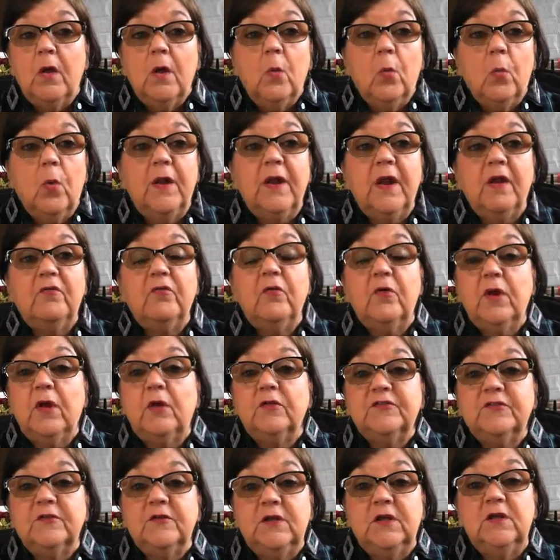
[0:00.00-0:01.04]
whatever
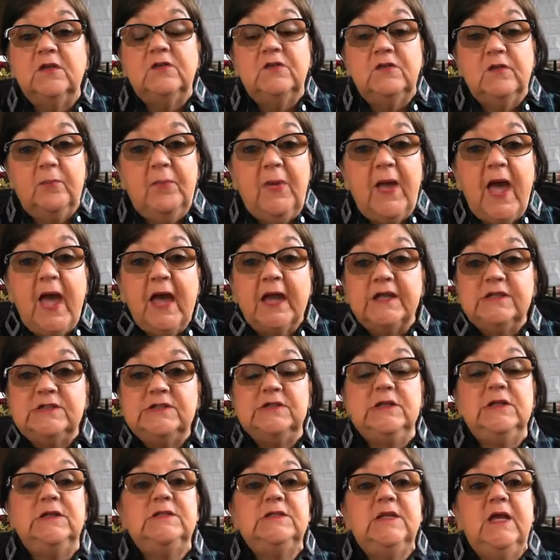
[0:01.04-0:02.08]
else it is, the
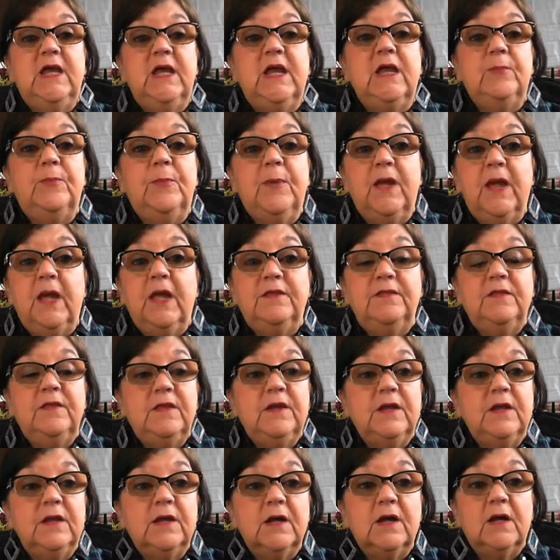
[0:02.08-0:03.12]
packaging tape and
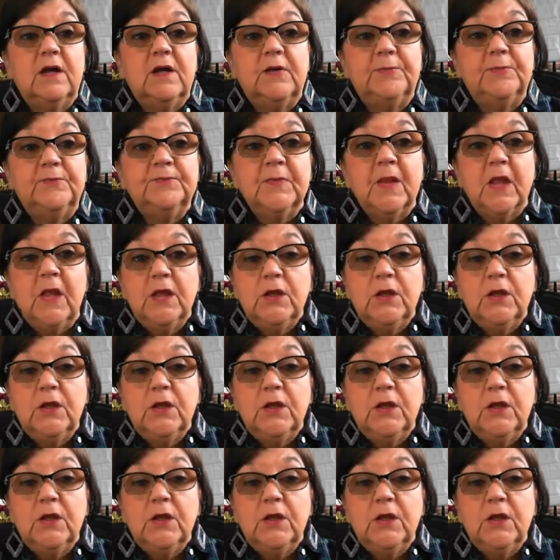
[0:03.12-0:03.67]
the,